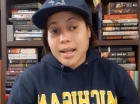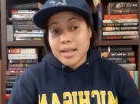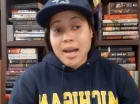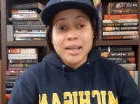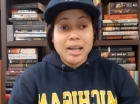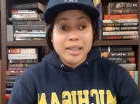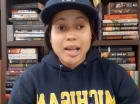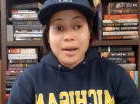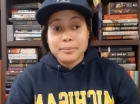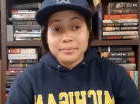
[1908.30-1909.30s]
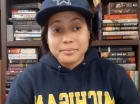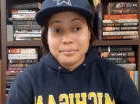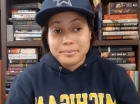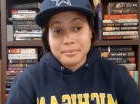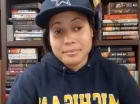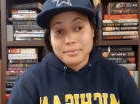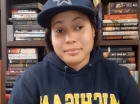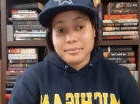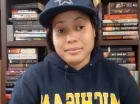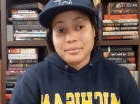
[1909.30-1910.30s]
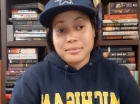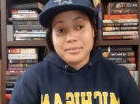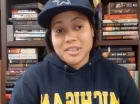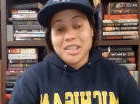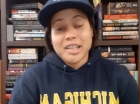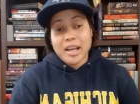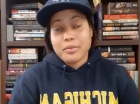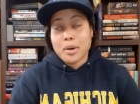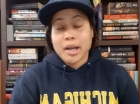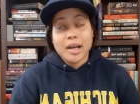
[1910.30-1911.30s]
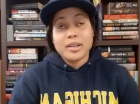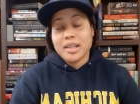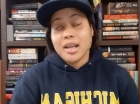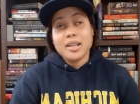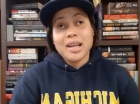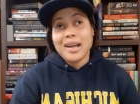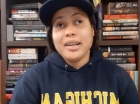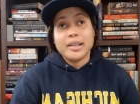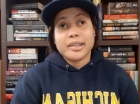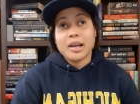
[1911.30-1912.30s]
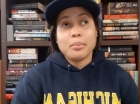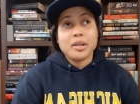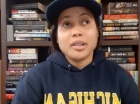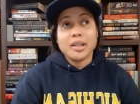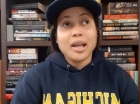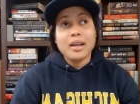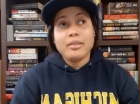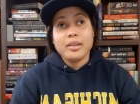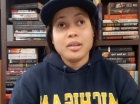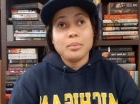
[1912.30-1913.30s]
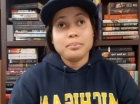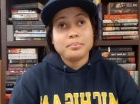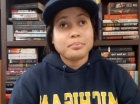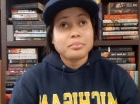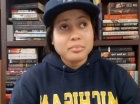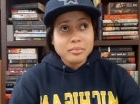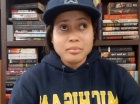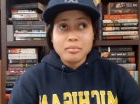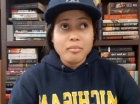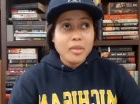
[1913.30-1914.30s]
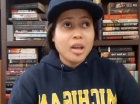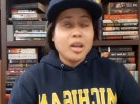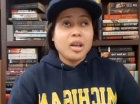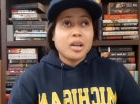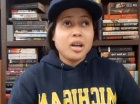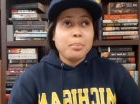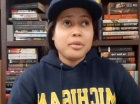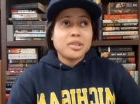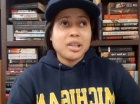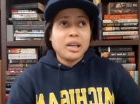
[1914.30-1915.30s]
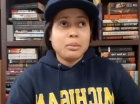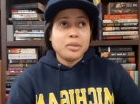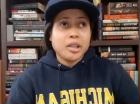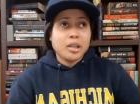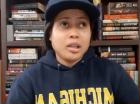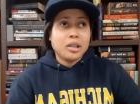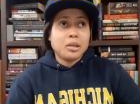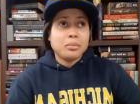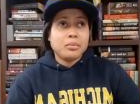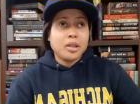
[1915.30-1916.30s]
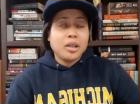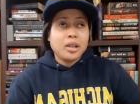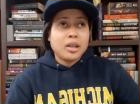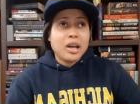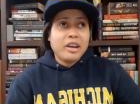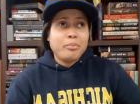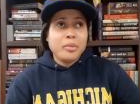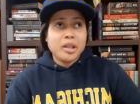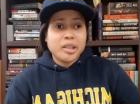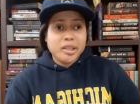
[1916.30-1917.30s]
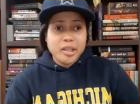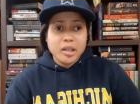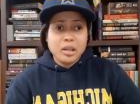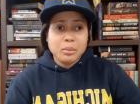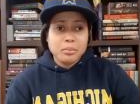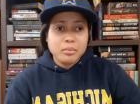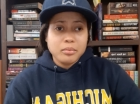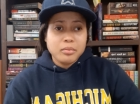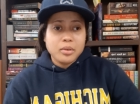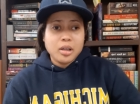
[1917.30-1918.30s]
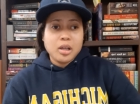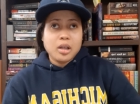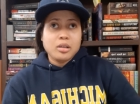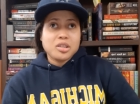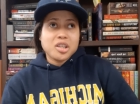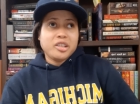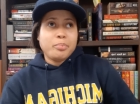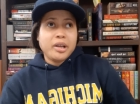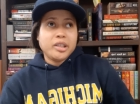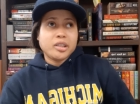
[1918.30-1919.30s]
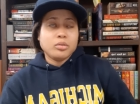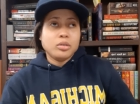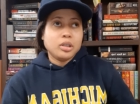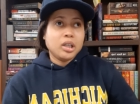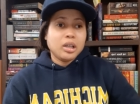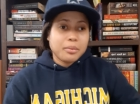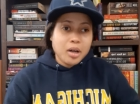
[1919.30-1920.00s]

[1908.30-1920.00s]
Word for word: Y'all need to stop. Just an F Y I. Y'all need to stop because a lot of them, a couple of times um, I've met some just based on um,